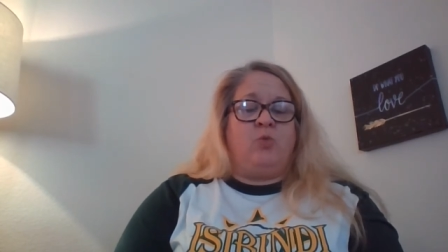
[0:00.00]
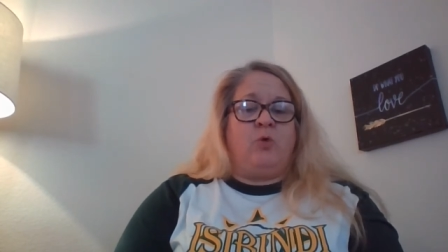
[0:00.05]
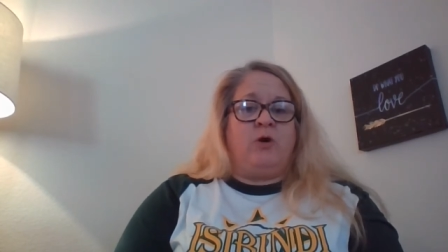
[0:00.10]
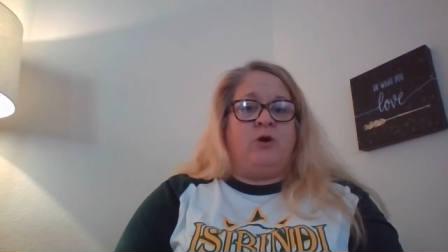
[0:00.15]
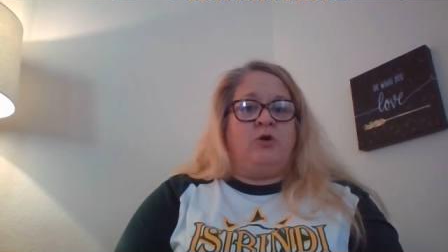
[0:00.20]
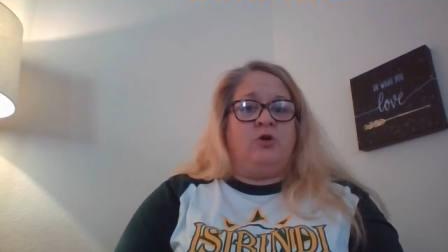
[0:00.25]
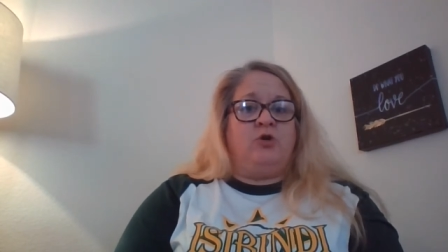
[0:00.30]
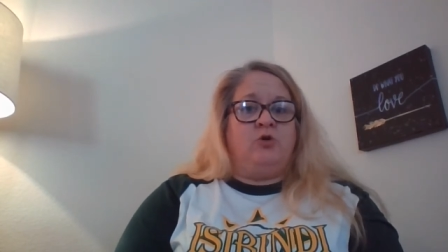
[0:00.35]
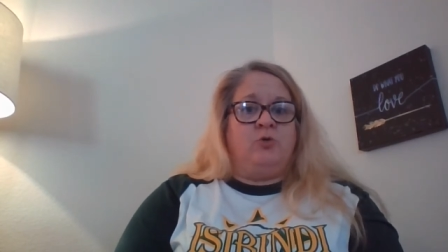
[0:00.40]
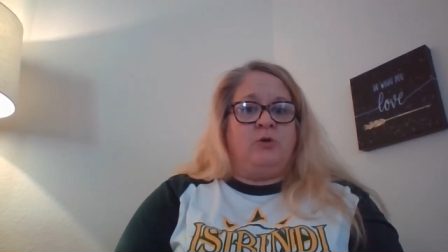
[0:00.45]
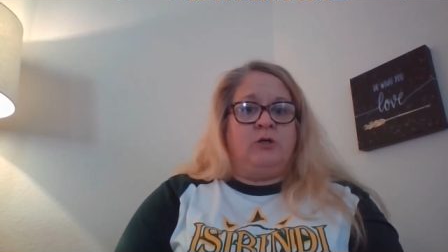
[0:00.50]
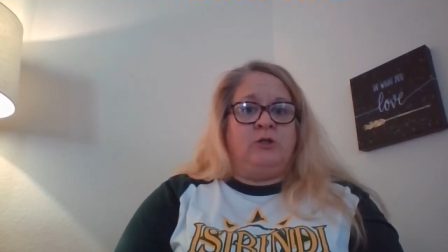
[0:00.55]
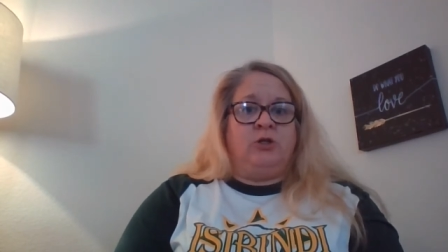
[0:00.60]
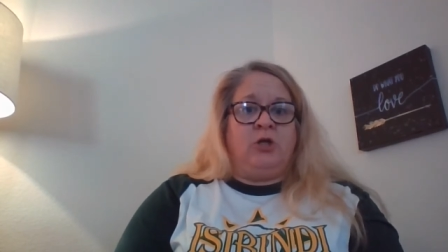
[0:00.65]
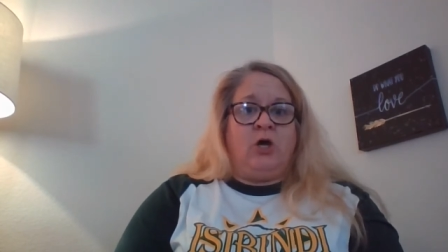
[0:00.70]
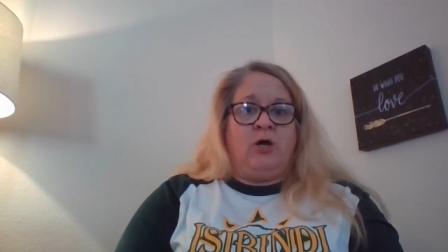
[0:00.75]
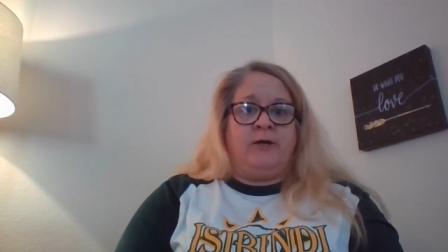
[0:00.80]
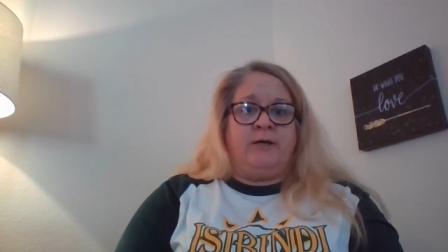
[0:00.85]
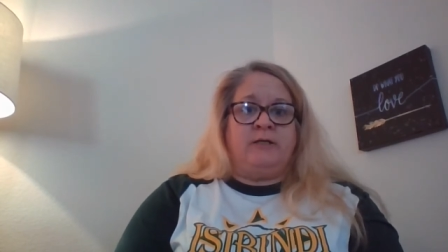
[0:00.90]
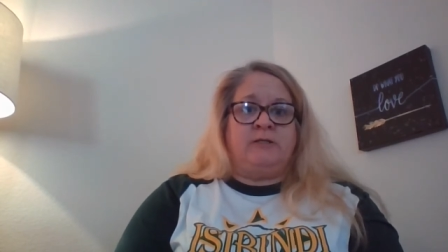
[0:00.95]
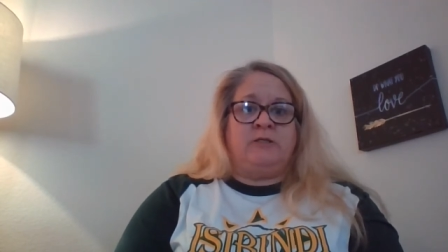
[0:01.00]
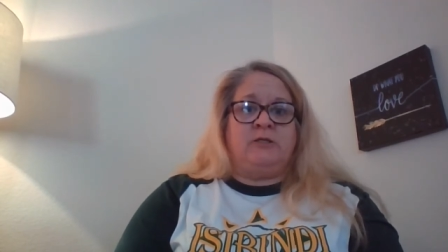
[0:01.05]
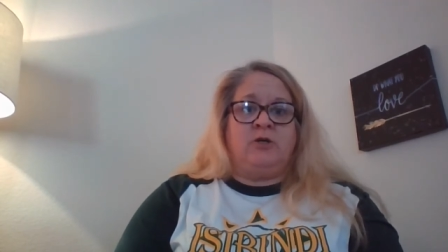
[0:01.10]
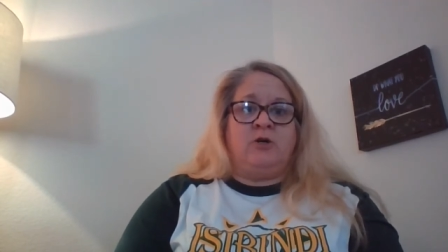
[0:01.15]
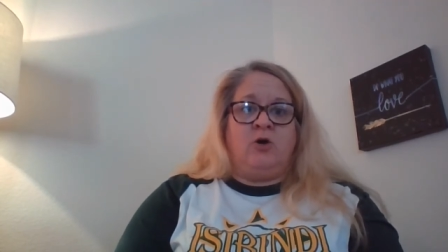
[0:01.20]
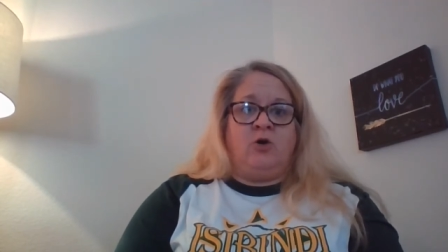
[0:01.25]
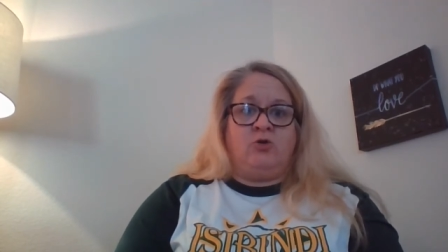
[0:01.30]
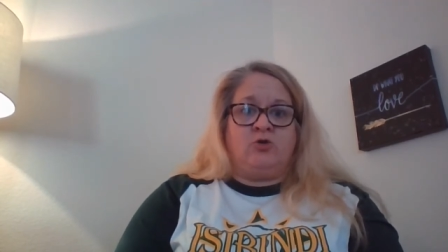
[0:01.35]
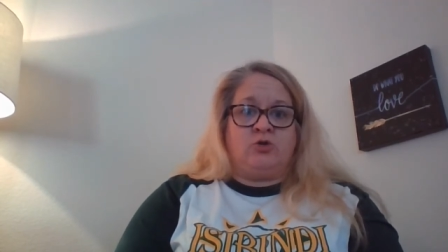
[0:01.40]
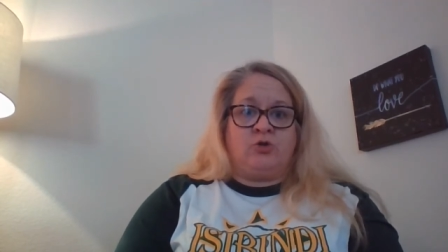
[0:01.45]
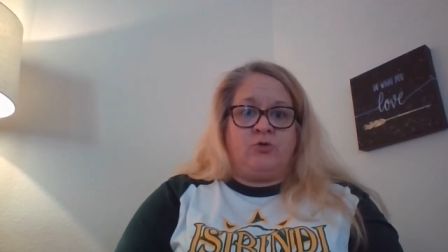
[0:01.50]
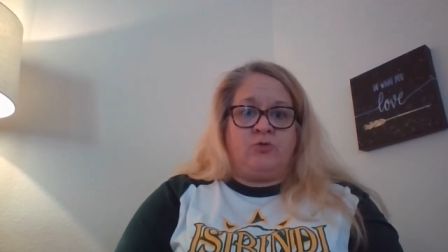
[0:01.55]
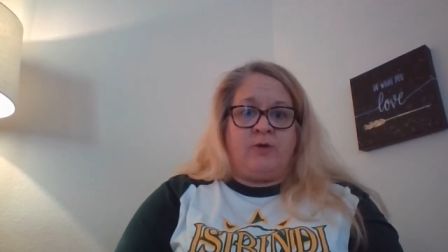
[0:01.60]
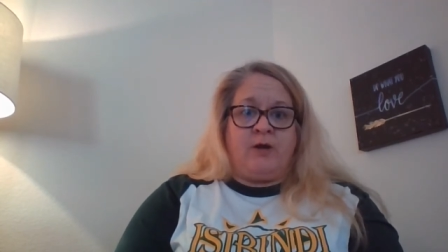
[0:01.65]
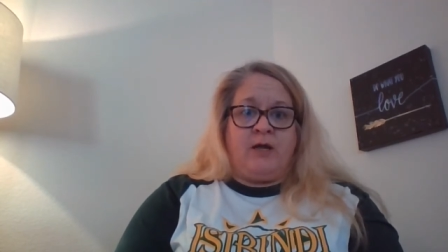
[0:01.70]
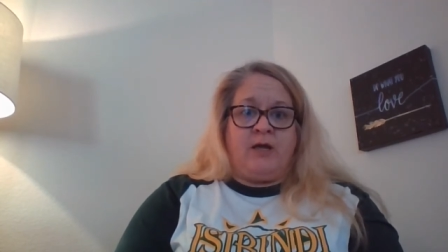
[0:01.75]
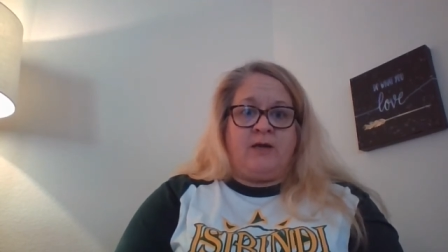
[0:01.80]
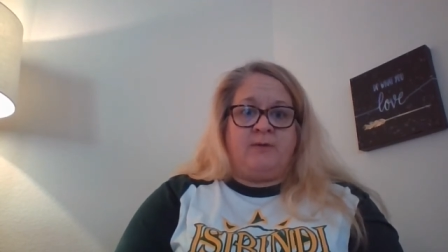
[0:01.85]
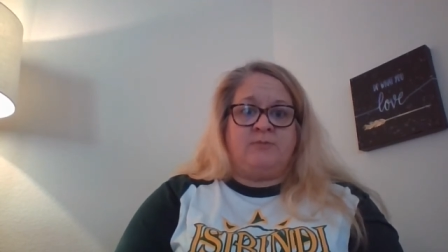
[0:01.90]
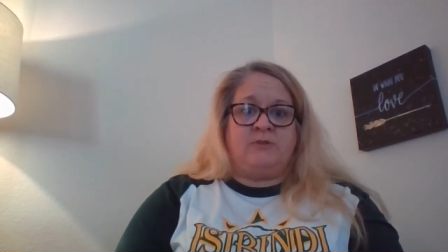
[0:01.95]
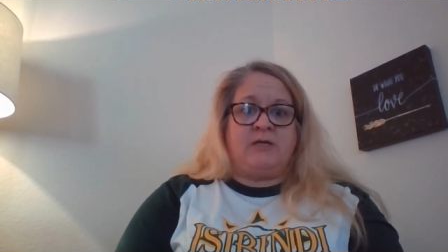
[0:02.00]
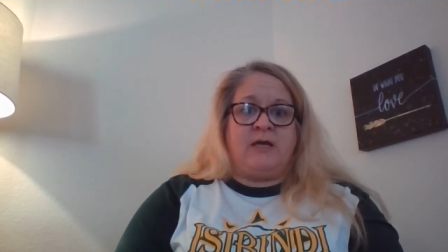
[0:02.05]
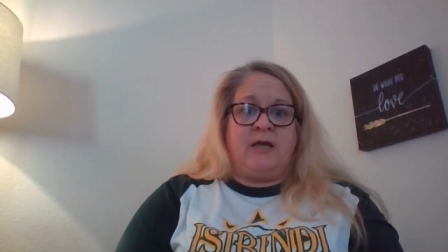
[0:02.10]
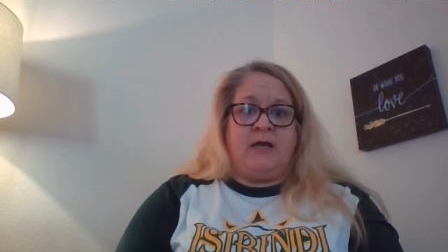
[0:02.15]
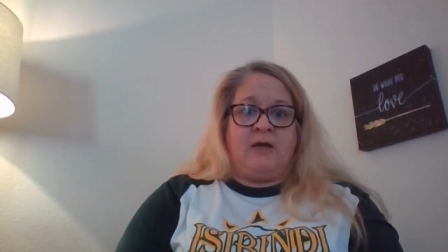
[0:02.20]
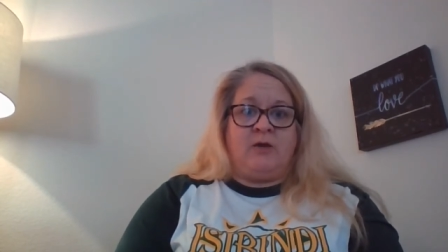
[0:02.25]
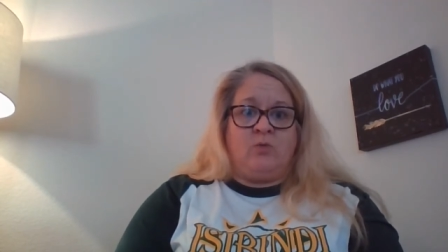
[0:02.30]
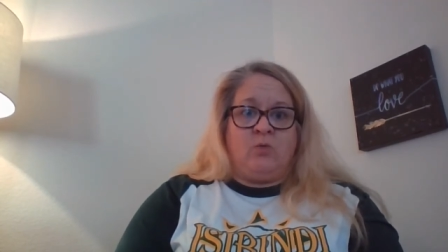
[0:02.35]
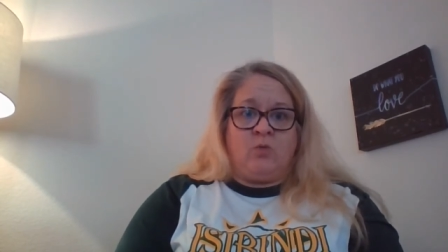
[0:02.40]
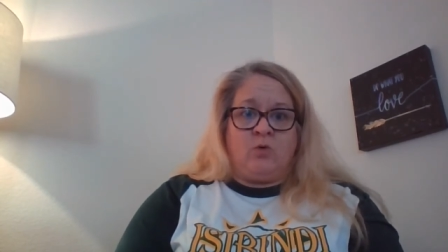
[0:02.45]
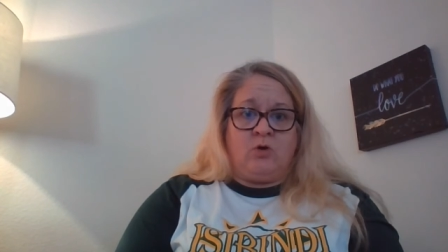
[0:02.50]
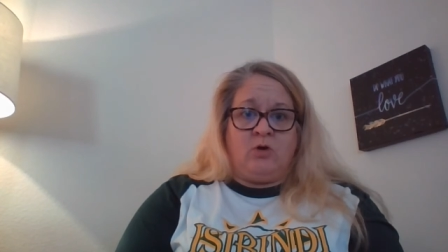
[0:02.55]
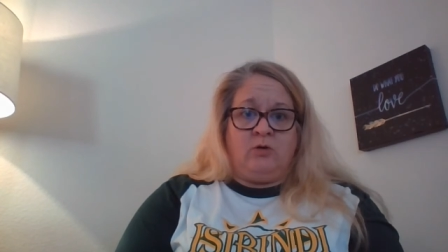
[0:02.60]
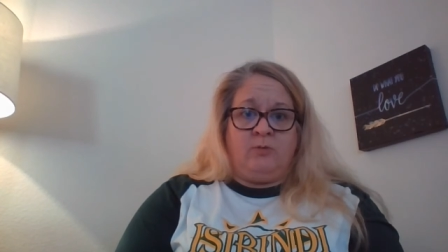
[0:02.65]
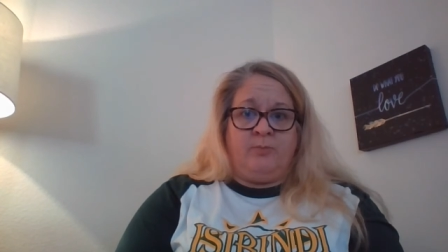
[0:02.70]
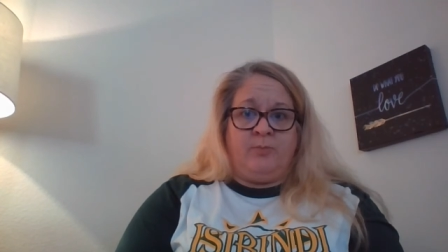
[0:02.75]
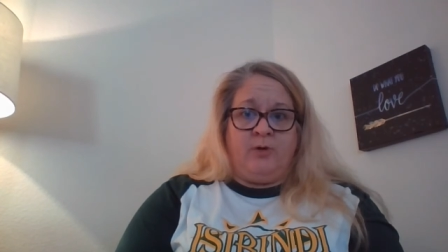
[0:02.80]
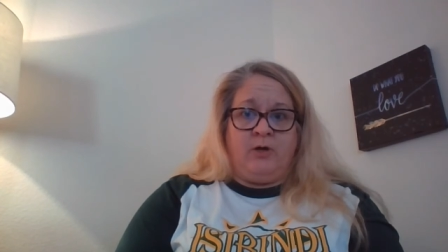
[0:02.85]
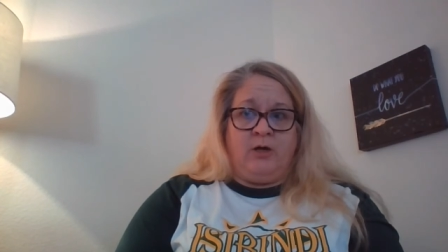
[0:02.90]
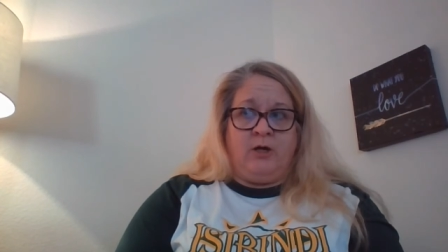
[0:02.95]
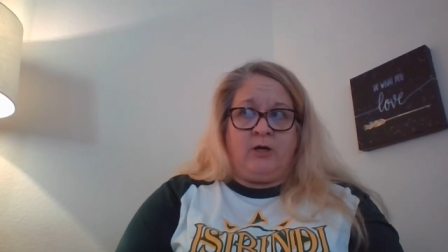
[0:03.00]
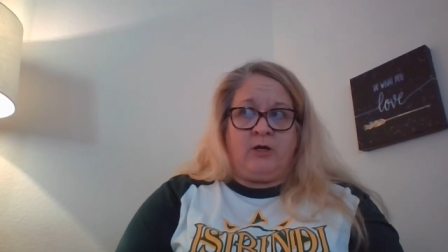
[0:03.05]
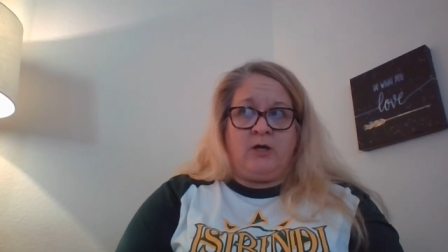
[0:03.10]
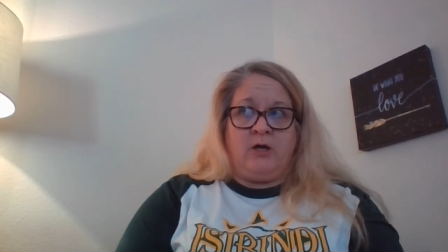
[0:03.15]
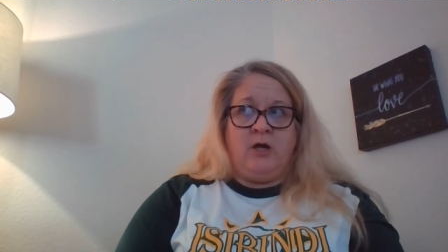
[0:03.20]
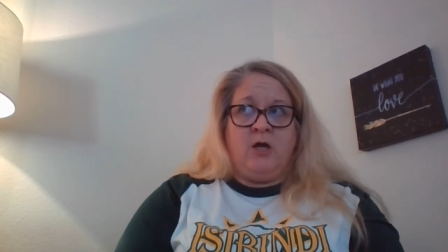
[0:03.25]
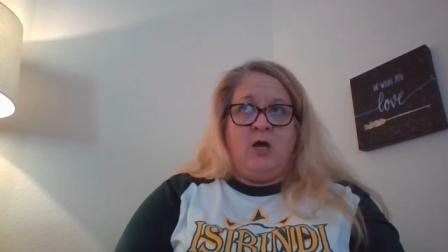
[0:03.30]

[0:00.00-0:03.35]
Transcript: where you can log into Culturegrams and Worldbook